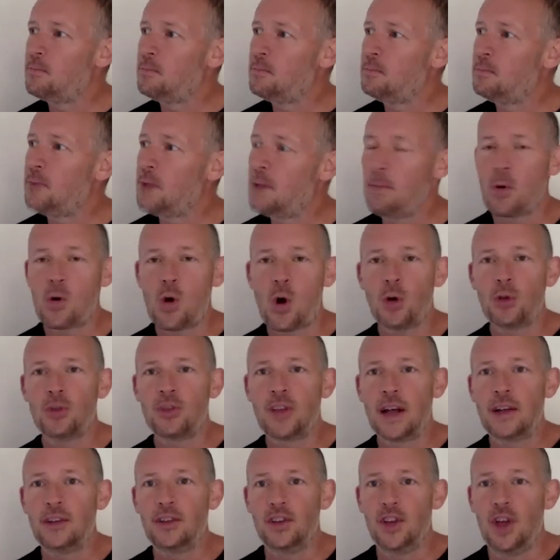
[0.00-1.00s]
people
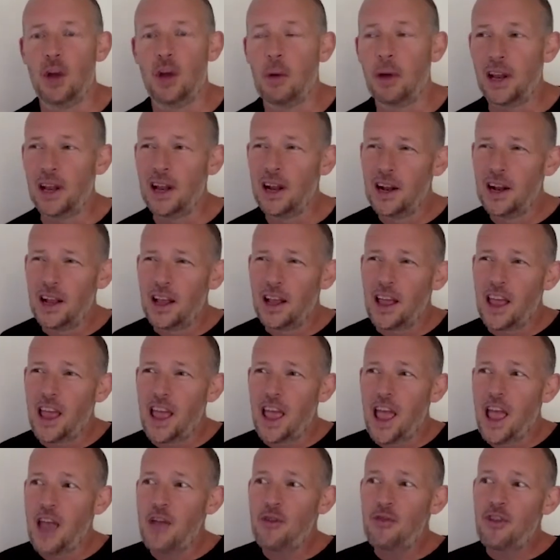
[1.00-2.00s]
contacting you, I mean,
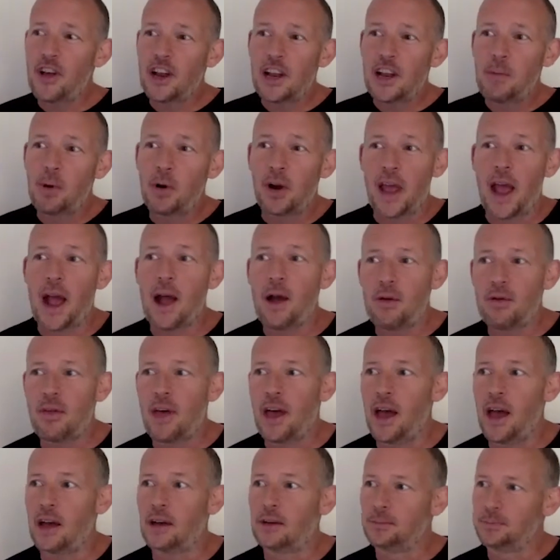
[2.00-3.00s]
if anybody out
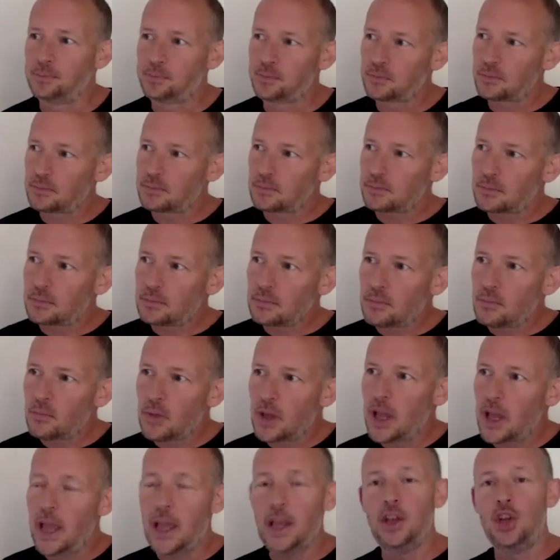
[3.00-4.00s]
there
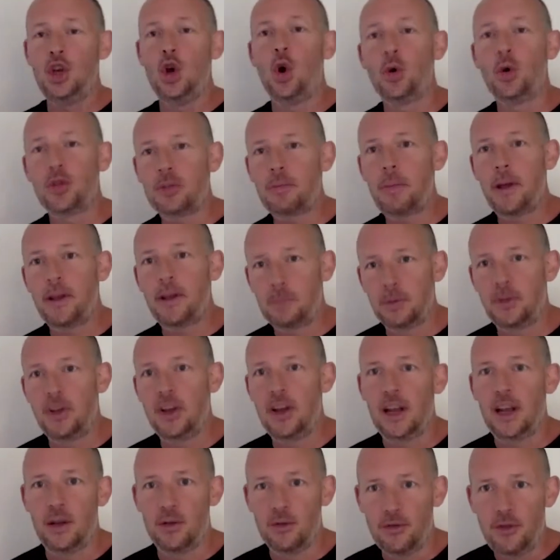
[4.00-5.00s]
in your space,
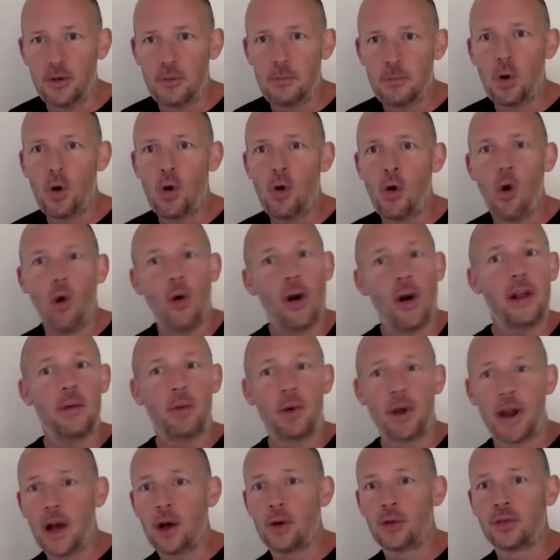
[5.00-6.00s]
particularly in football, or
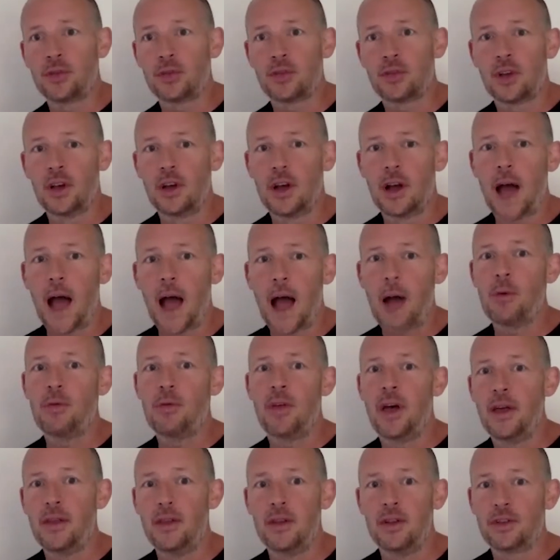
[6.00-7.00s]
anyone else out
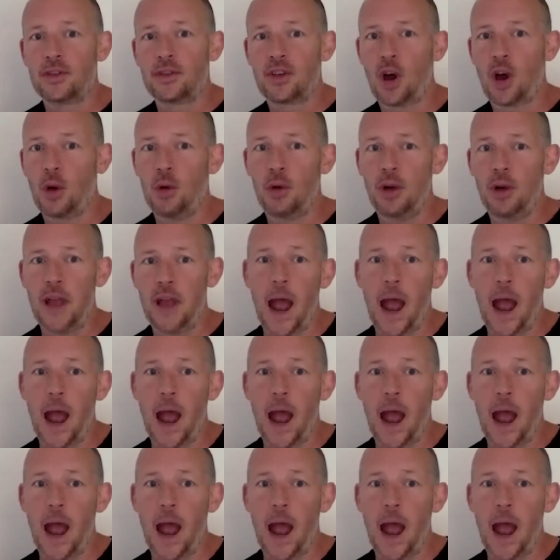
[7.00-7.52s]
there that's currently